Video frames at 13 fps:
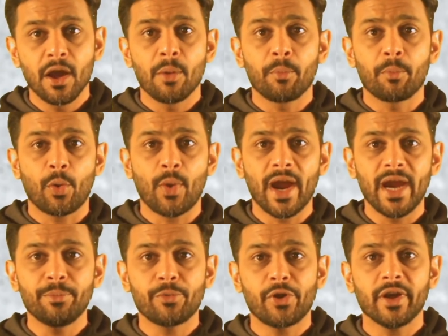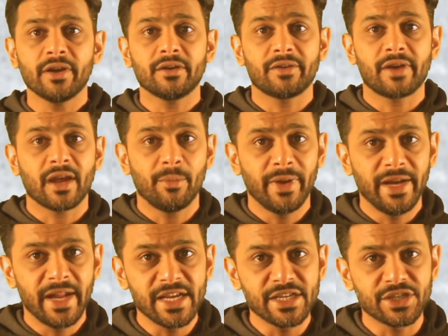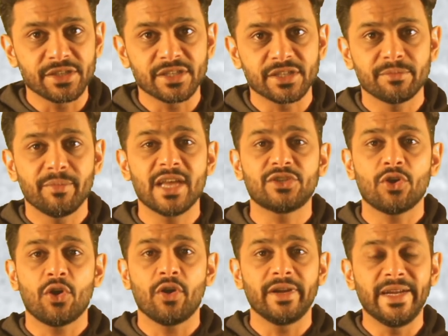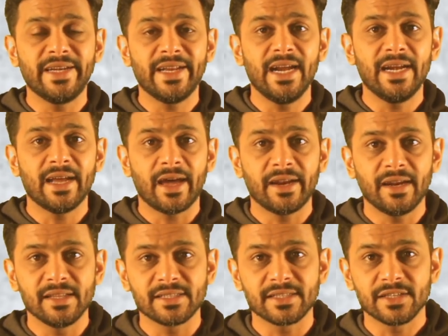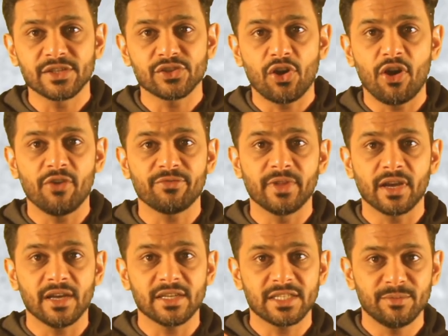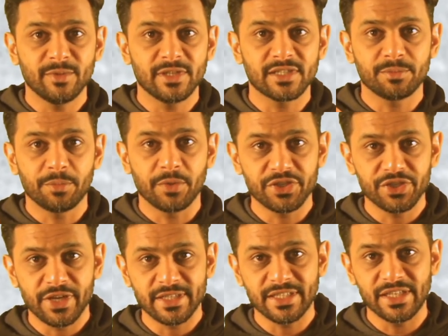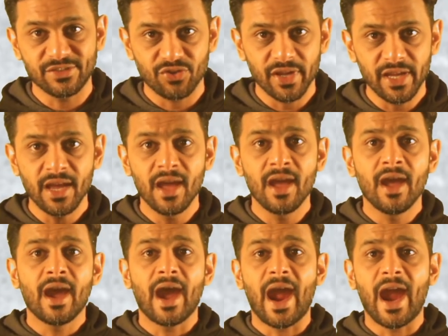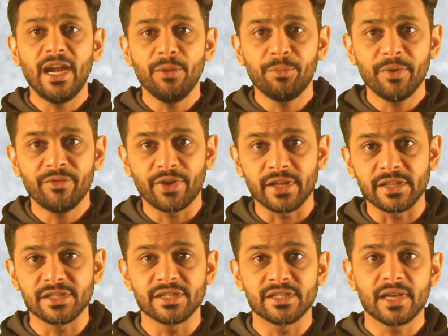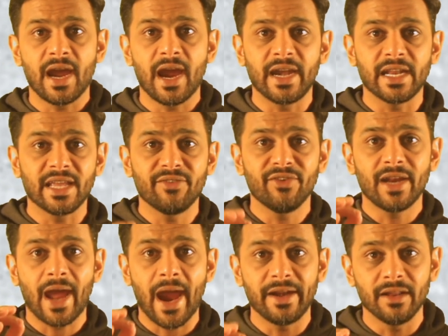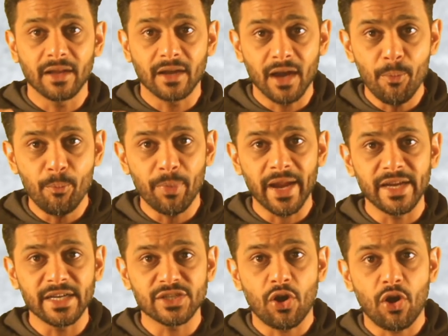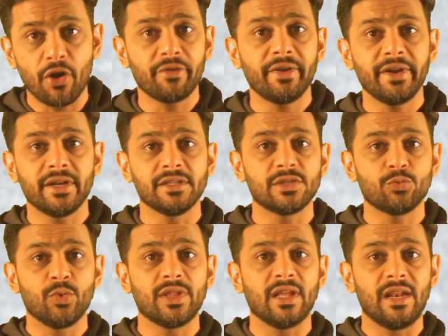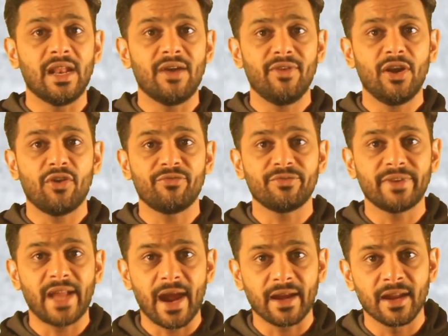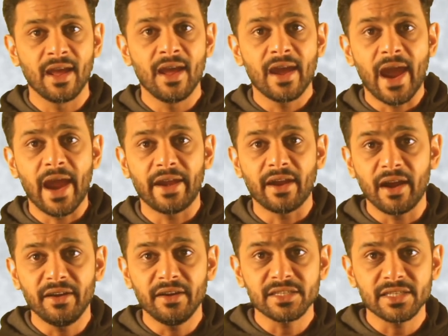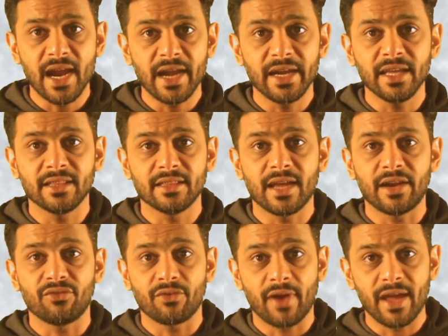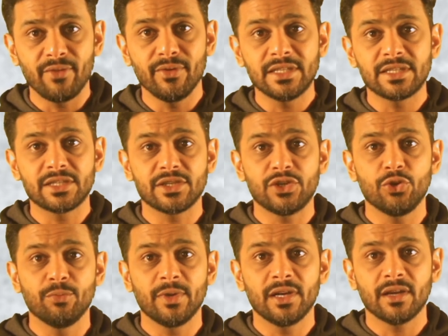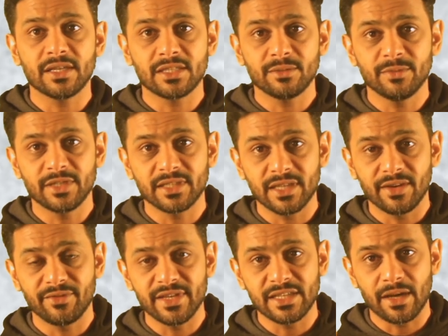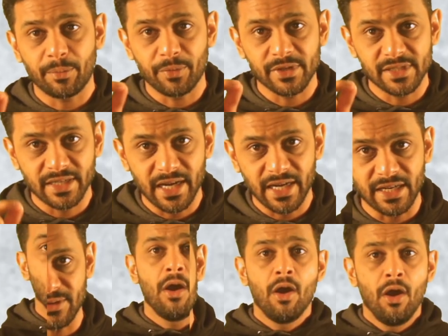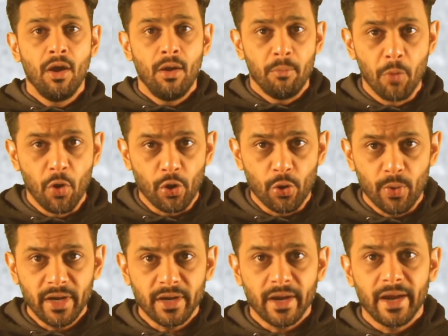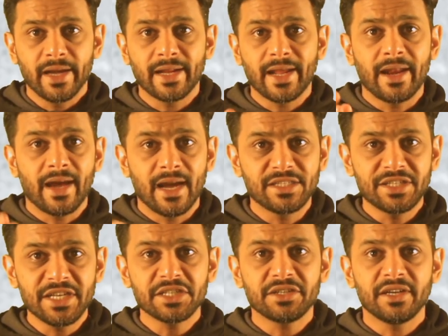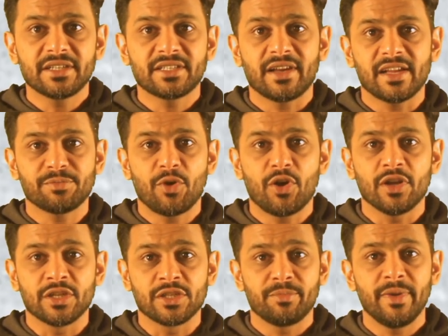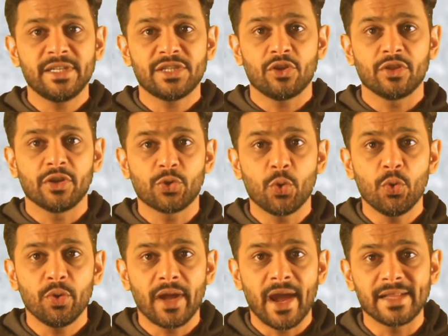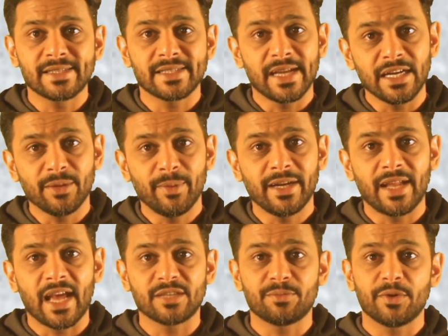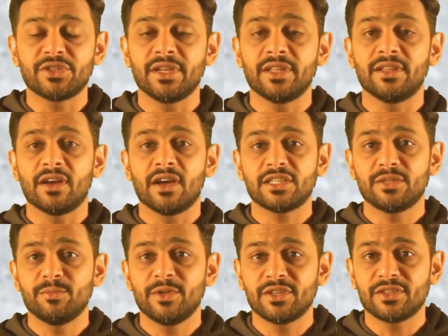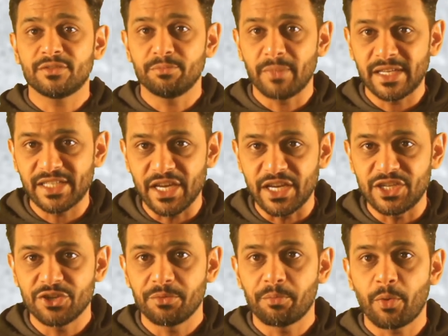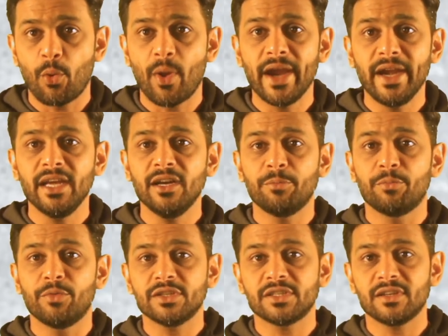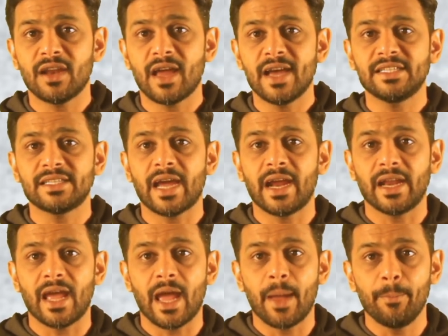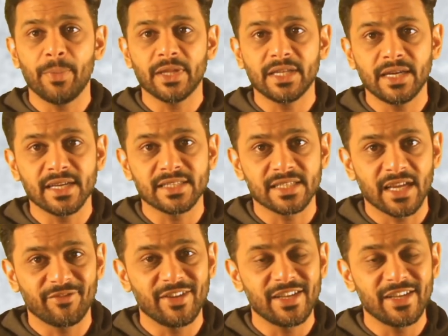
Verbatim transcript: provide product recommendations based on detailed analysis of the customer's purchase history and preferences, and even handle complaints or returns with a level of tact and understanding that rivals human customer service representatives. Moreover, it can adjust its response based on the tone and sentiment expressed in the customer's message, providing a personalized and empathetic service